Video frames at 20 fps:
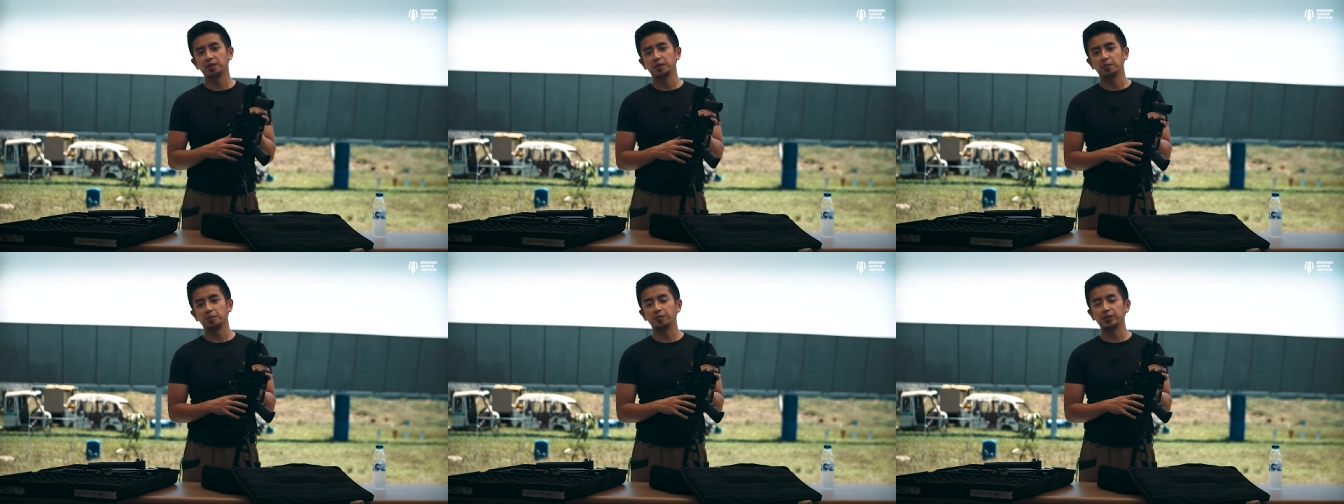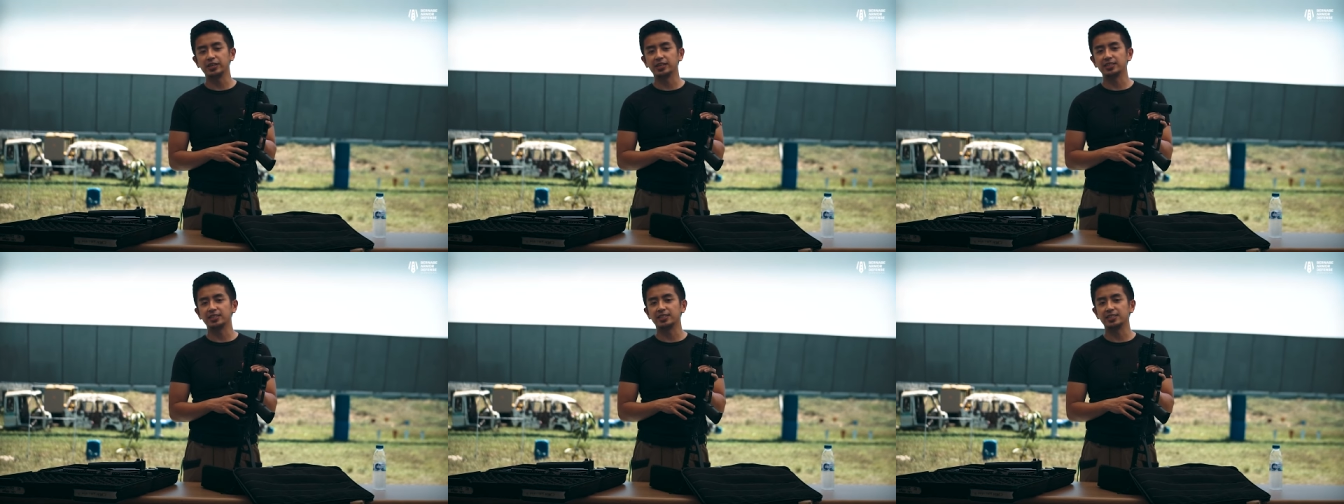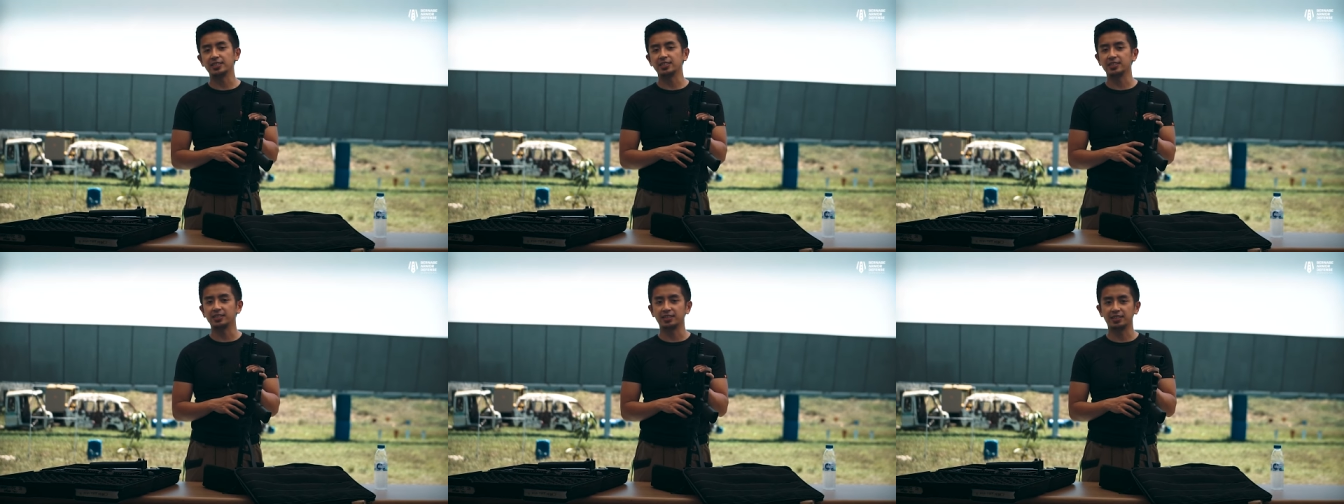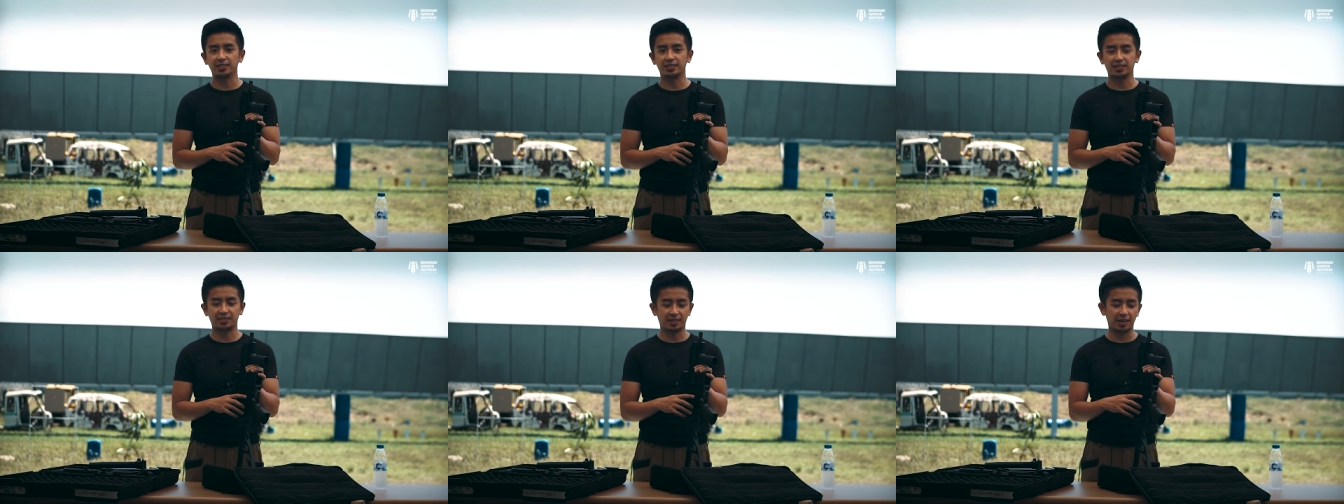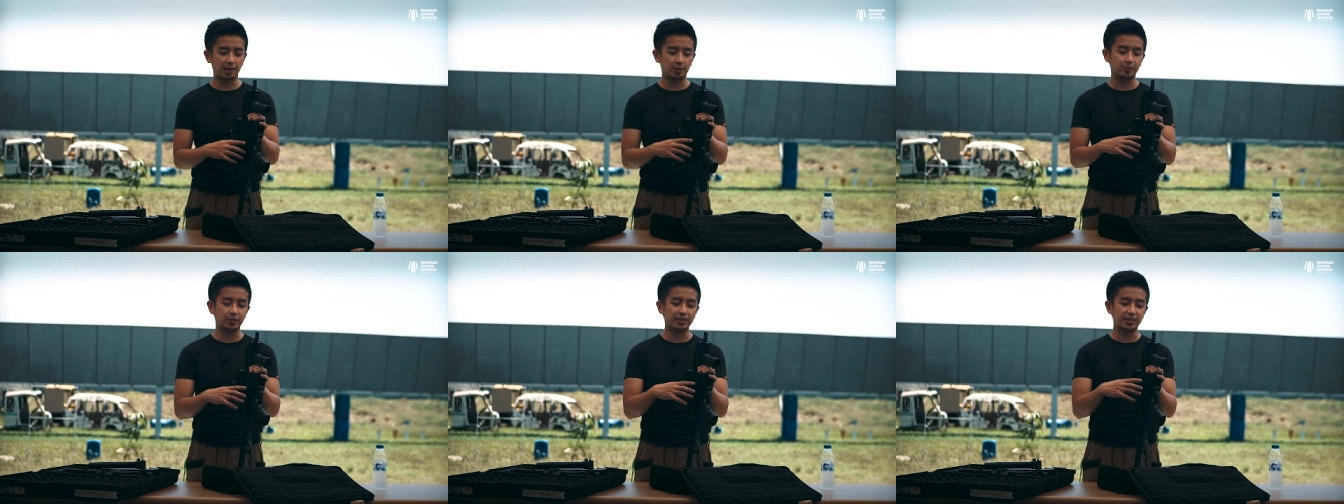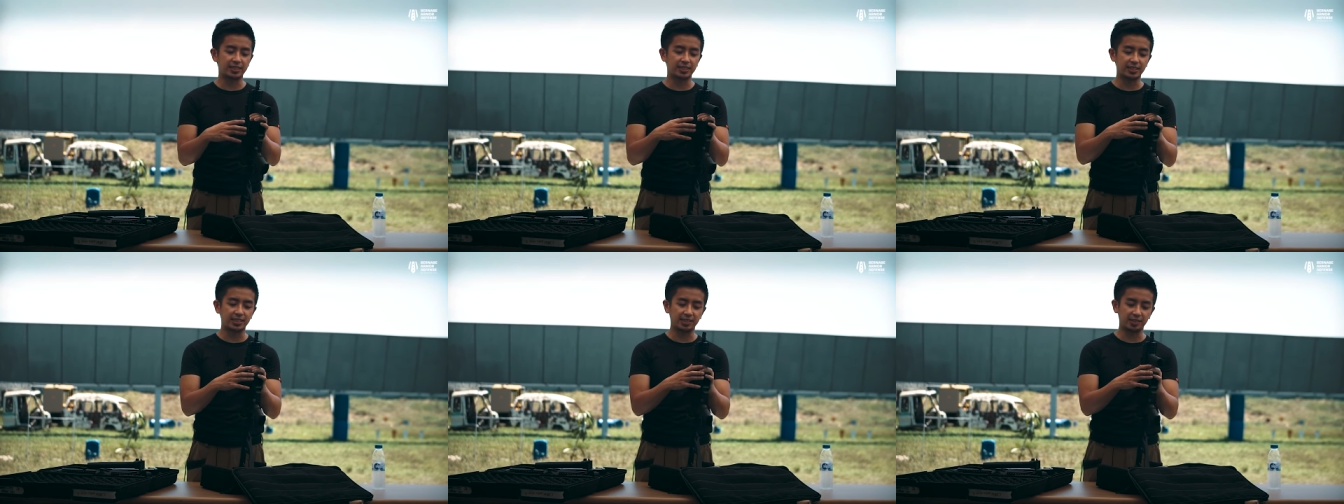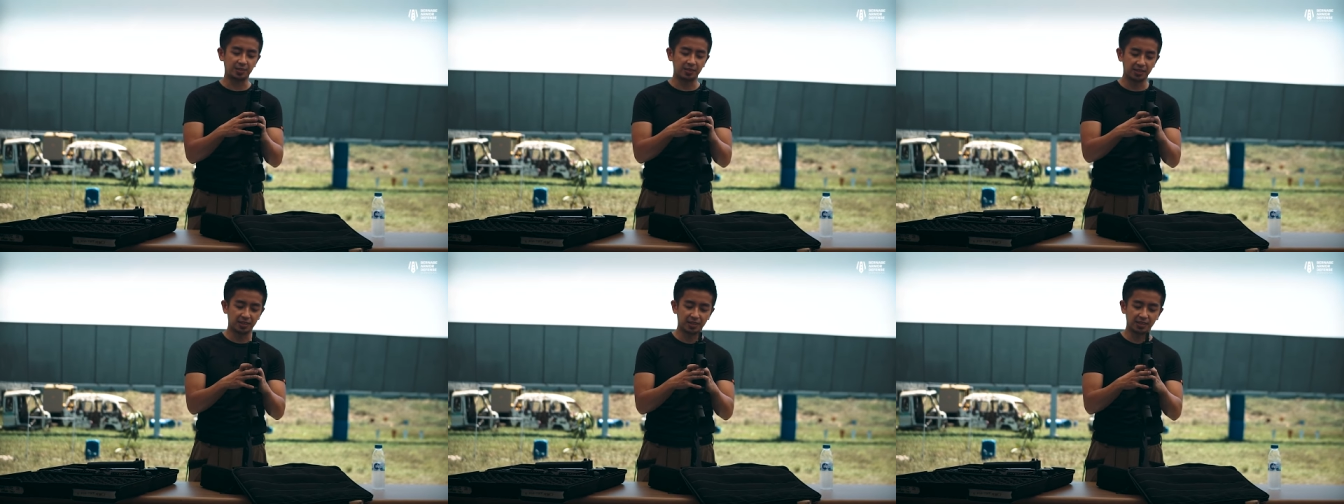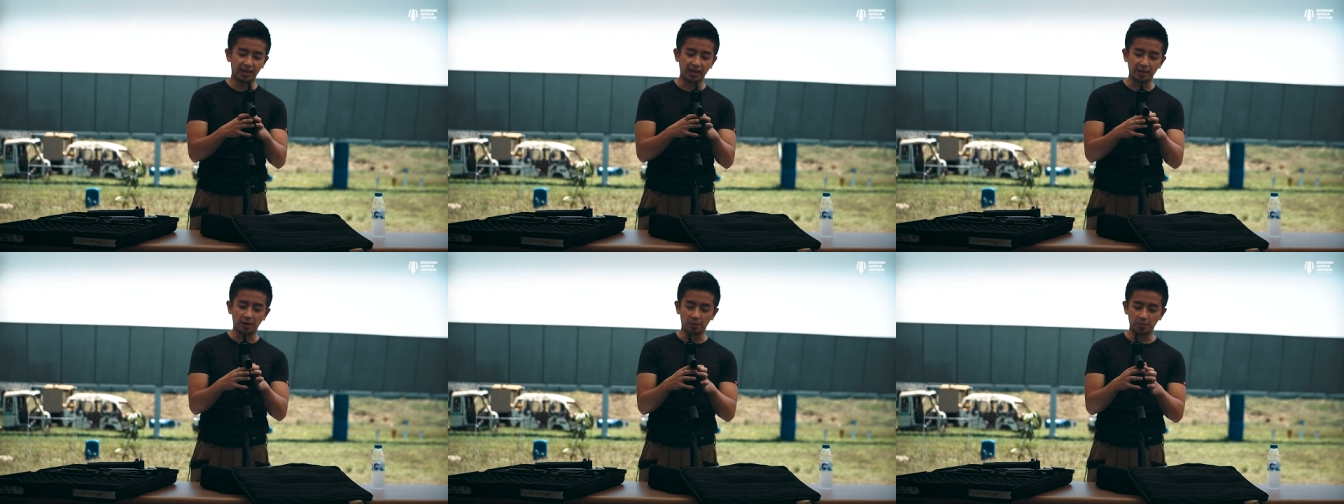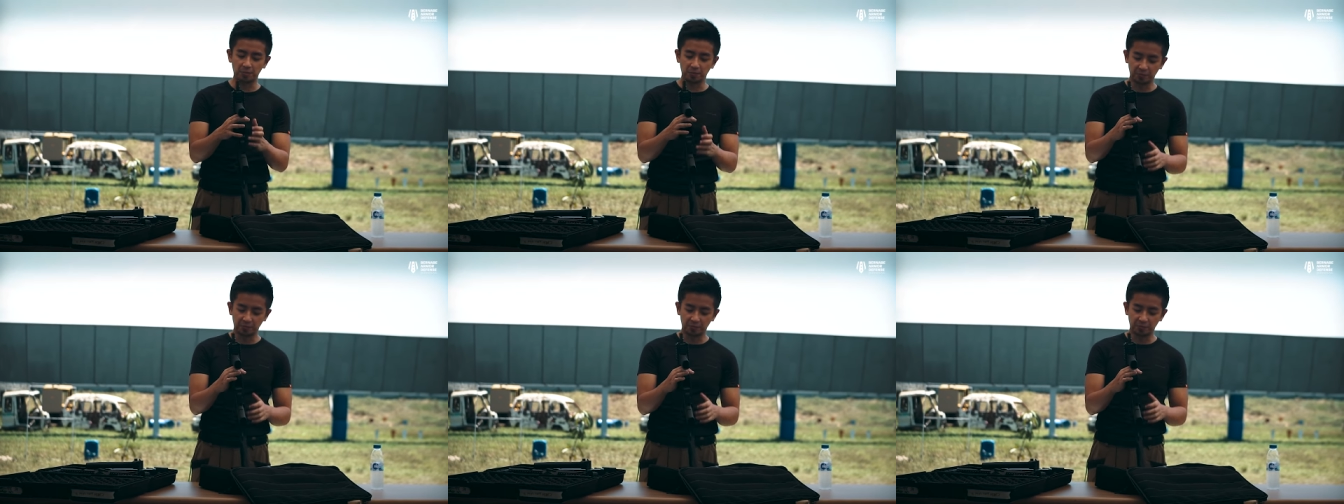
B and T A P C lineup.